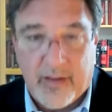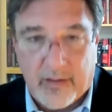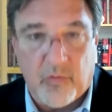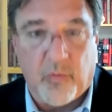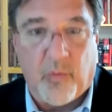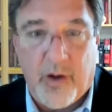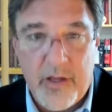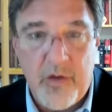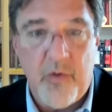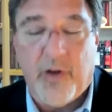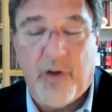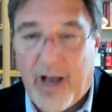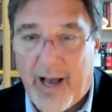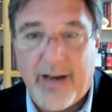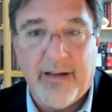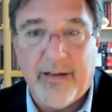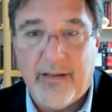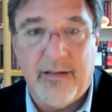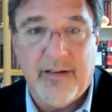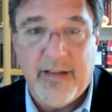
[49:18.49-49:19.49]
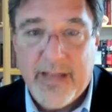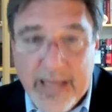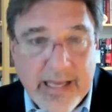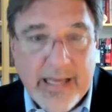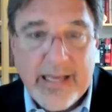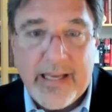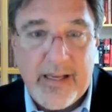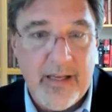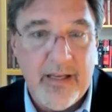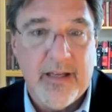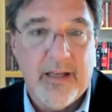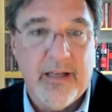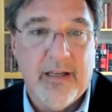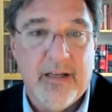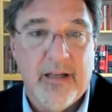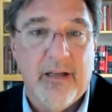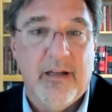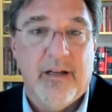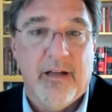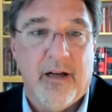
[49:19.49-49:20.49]
That's why you got a D
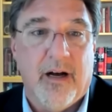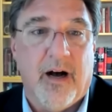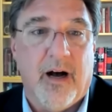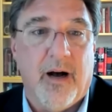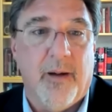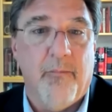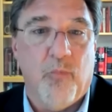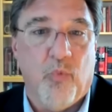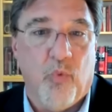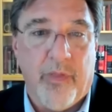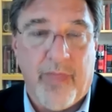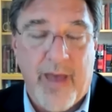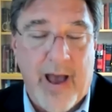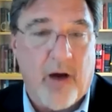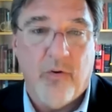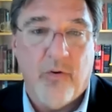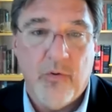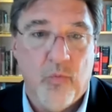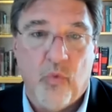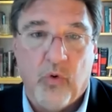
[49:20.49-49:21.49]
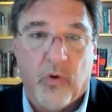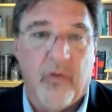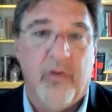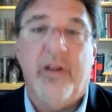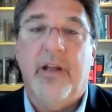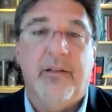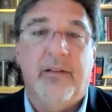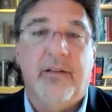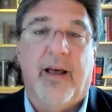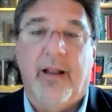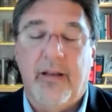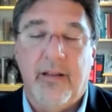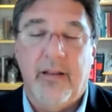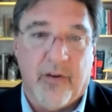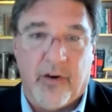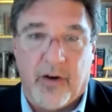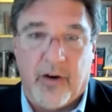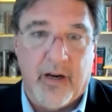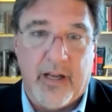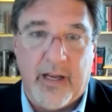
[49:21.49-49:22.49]
um, without worrying that
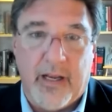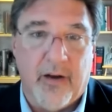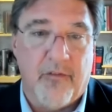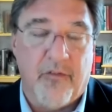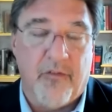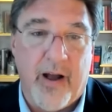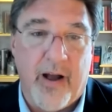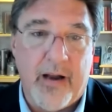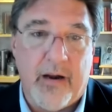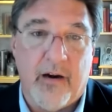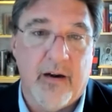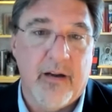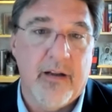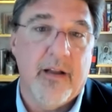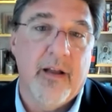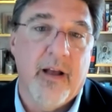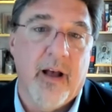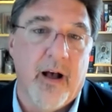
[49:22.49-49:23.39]
they're going to get fired.